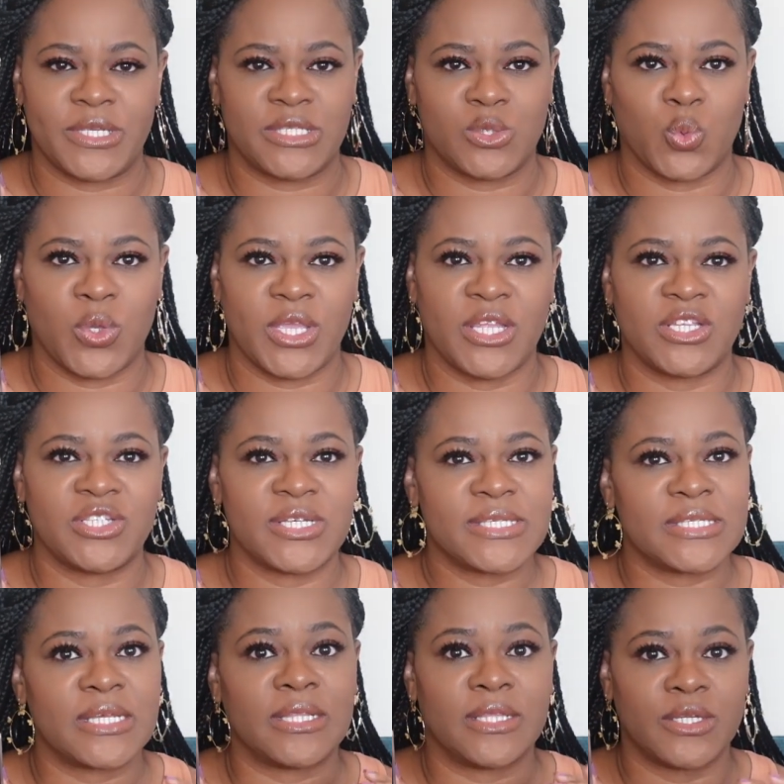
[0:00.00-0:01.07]
sweet
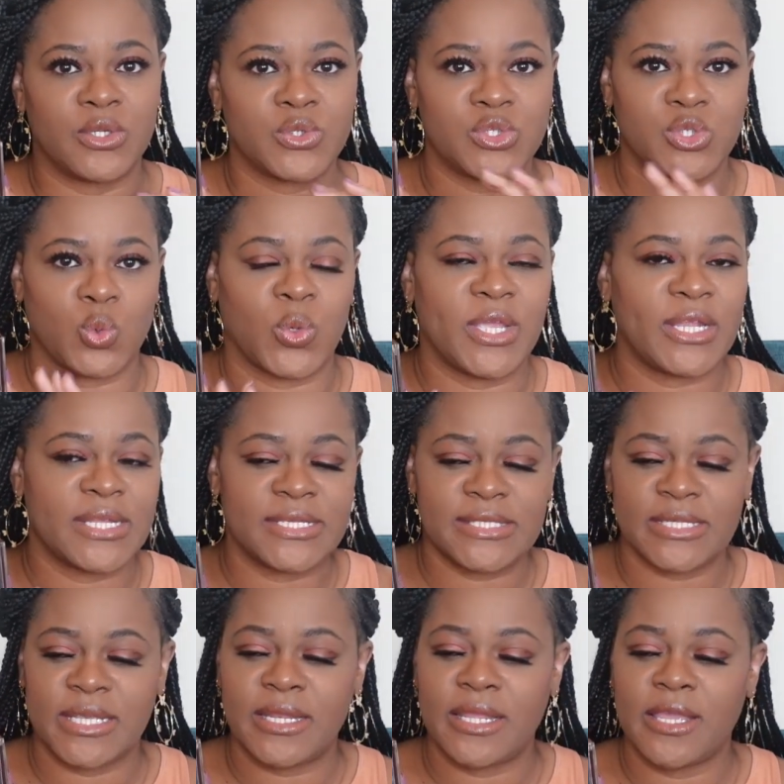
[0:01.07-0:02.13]
just a little
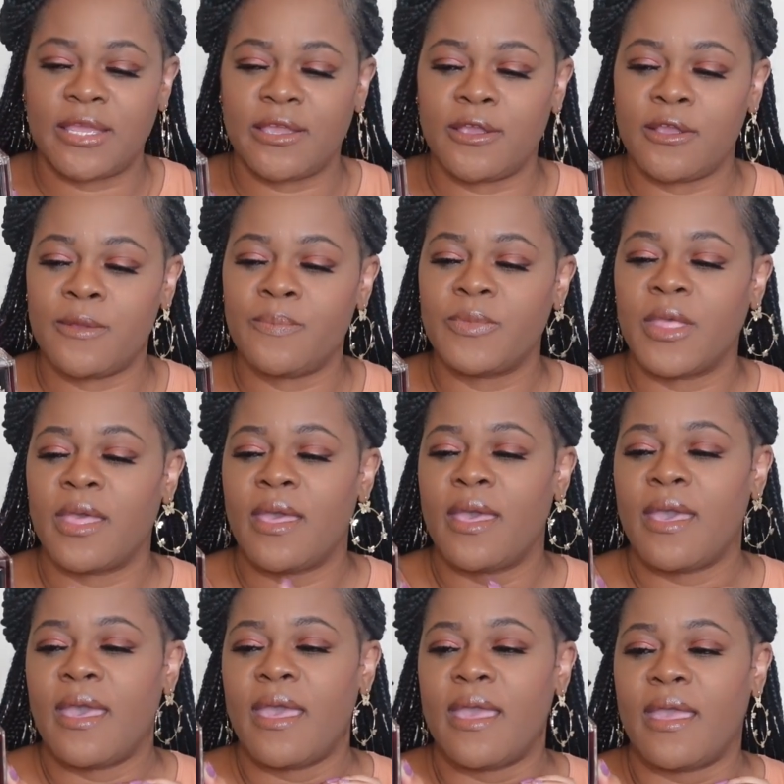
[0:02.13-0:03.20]
sweetness in here
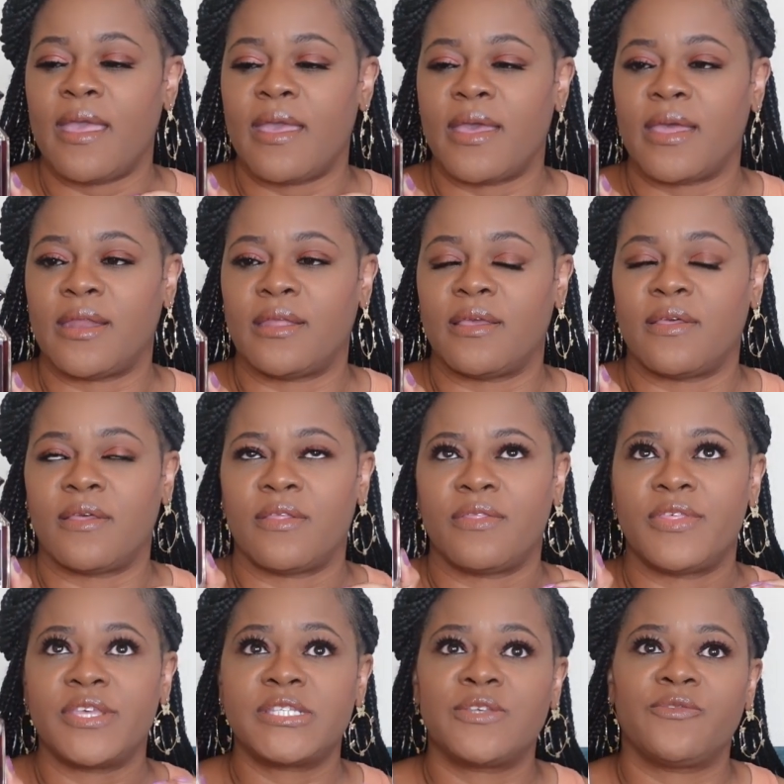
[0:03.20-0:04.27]
and
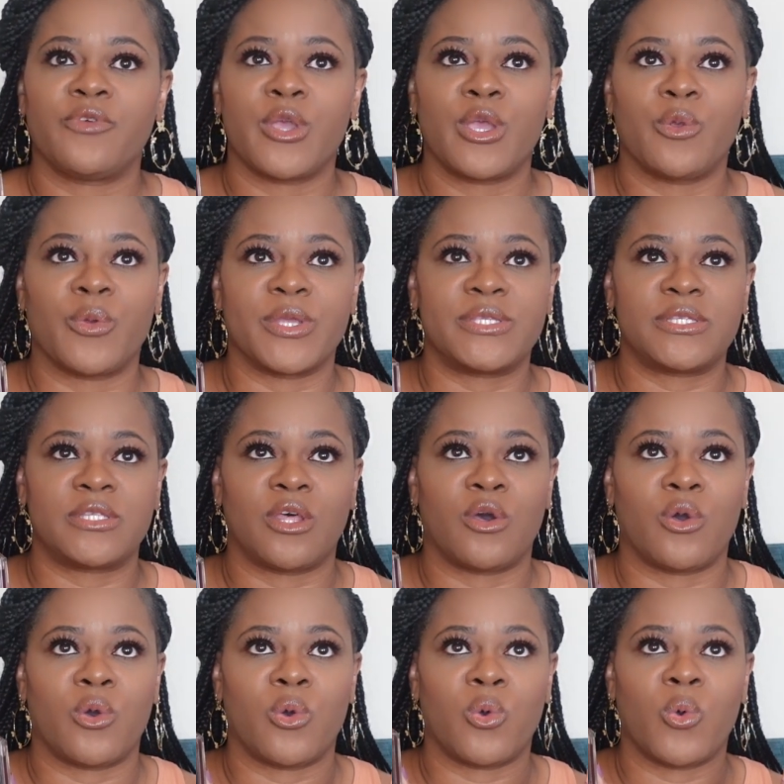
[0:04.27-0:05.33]
this fragrance
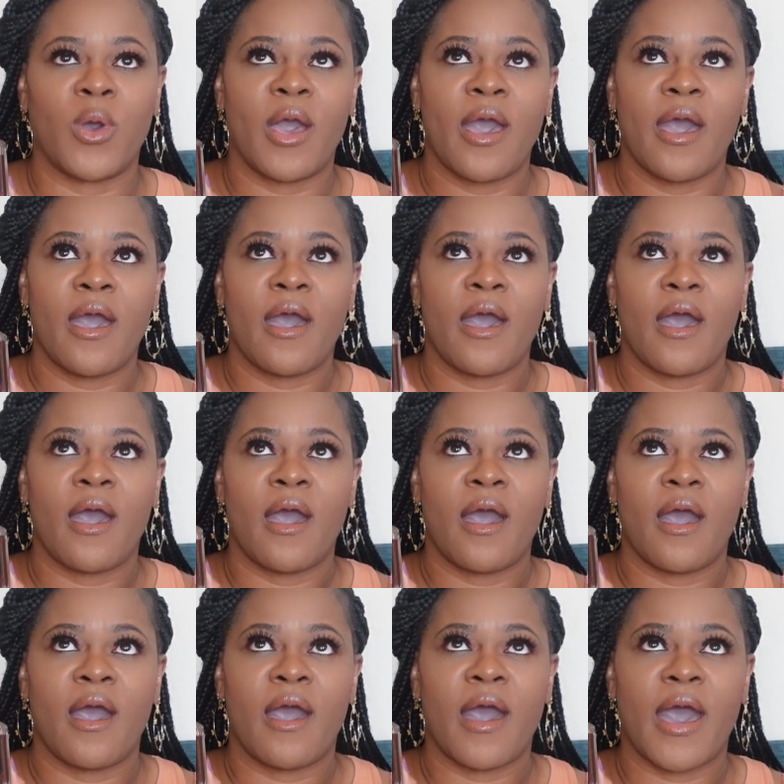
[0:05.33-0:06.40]
though
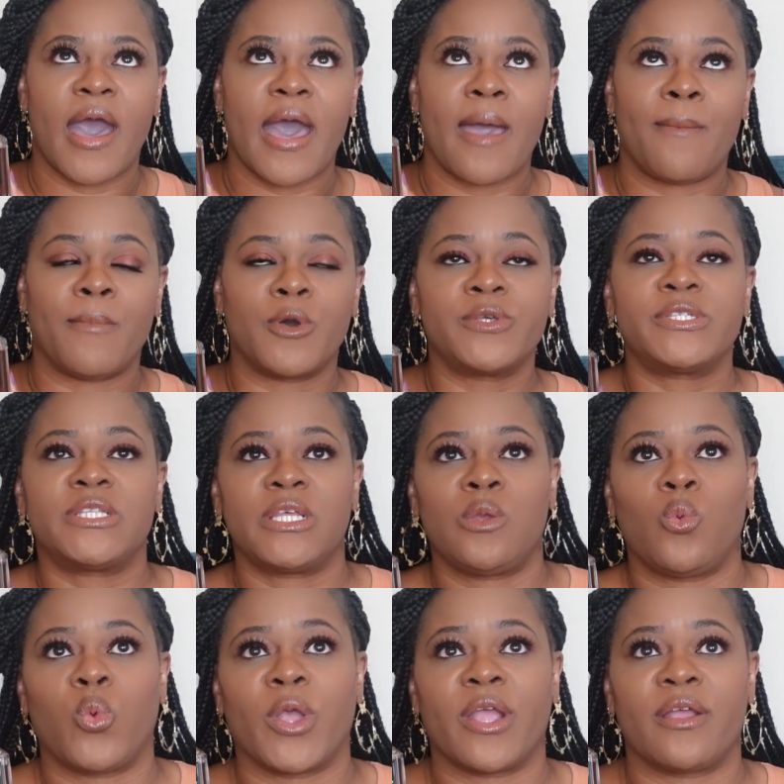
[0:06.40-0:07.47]
I mostly
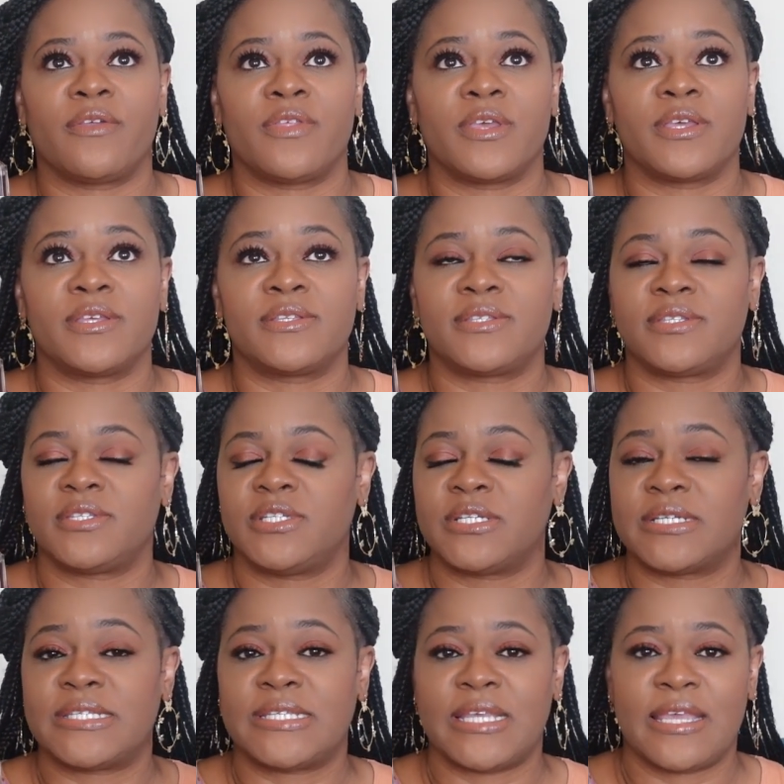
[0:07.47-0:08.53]
wear this
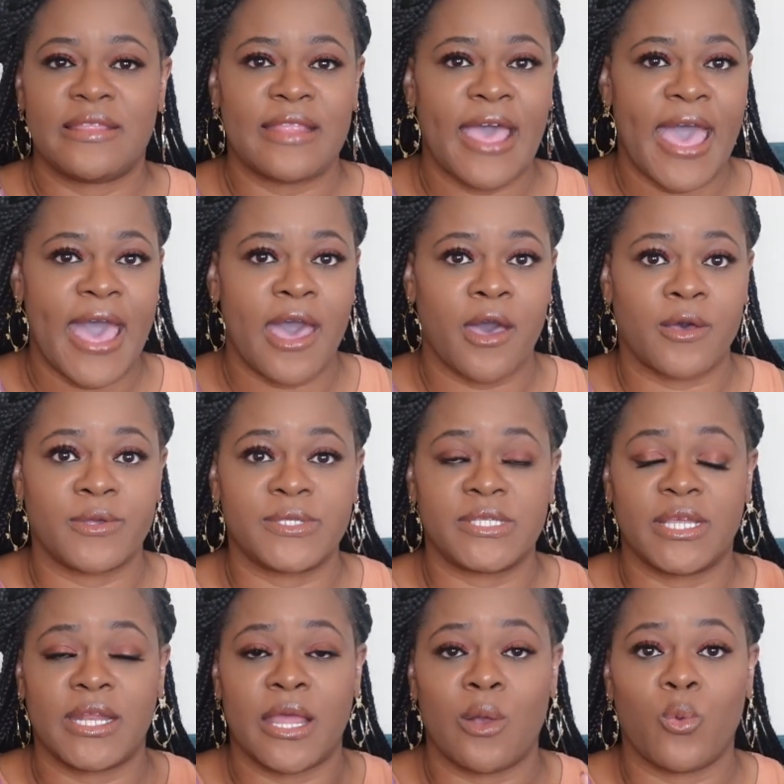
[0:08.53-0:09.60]
just in the
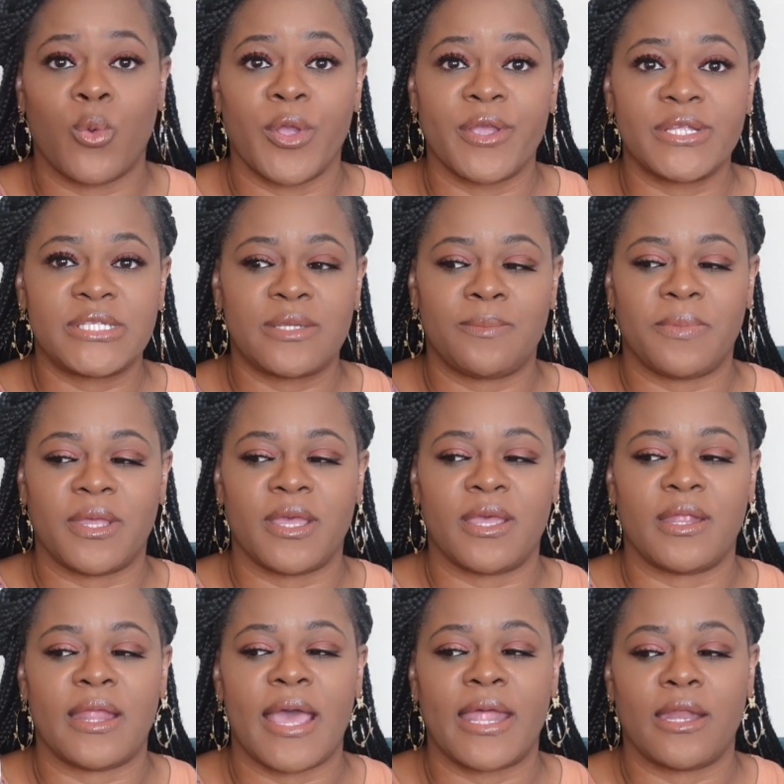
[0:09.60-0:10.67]
house and I wear it to
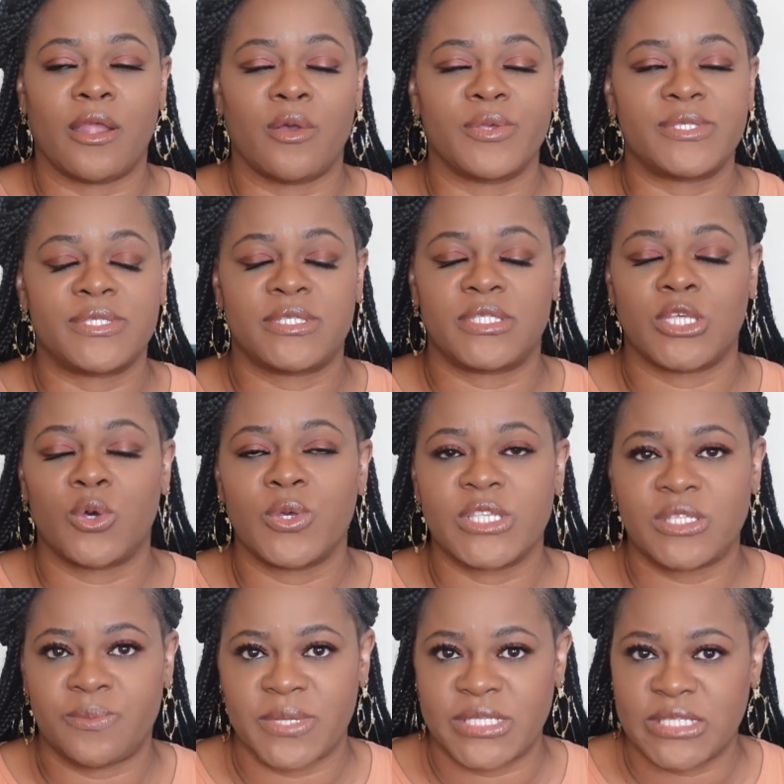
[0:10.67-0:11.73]
bed. I know it's so
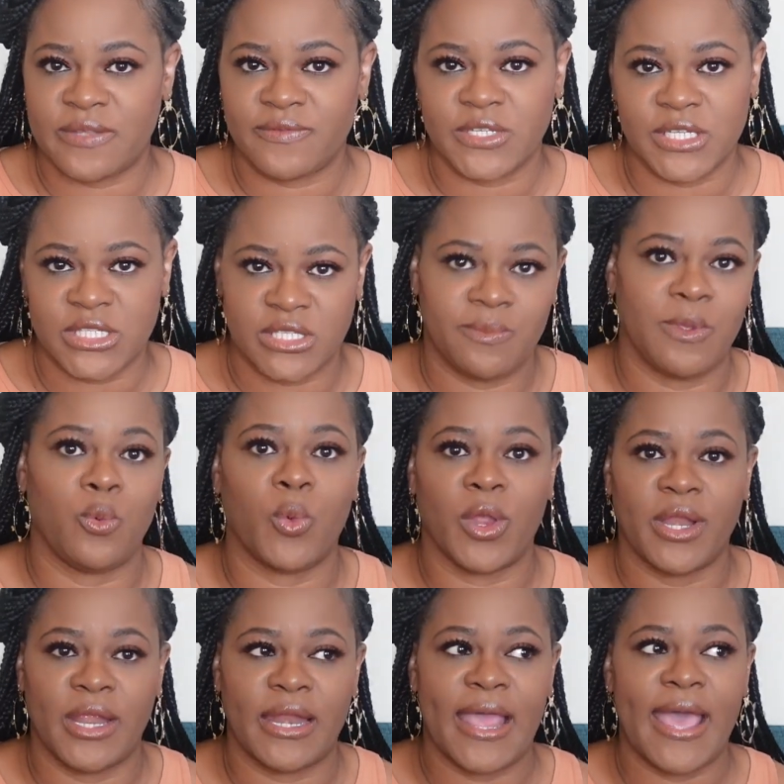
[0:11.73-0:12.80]
expensive just to be
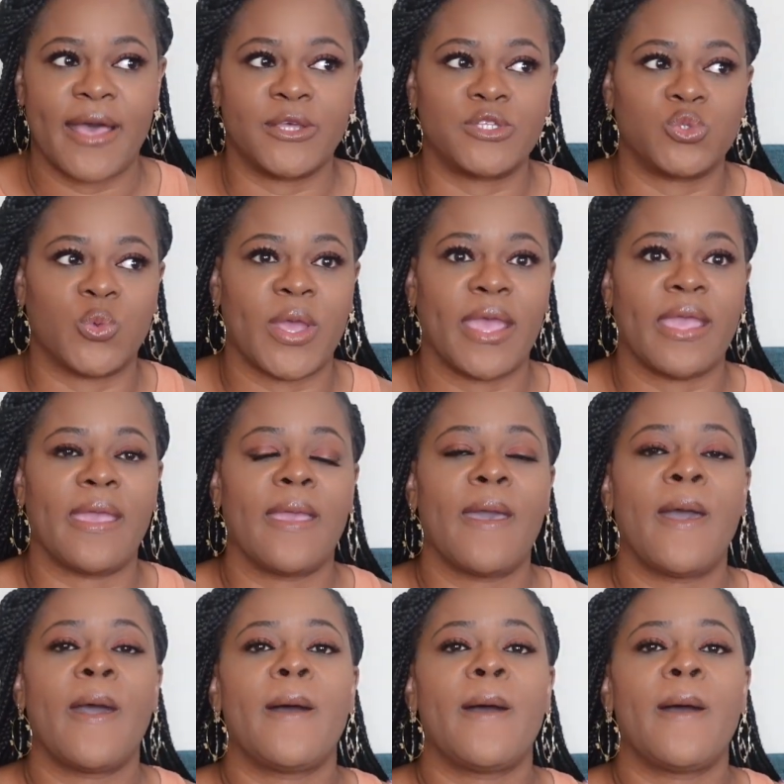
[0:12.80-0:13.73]
wearing in the house, right?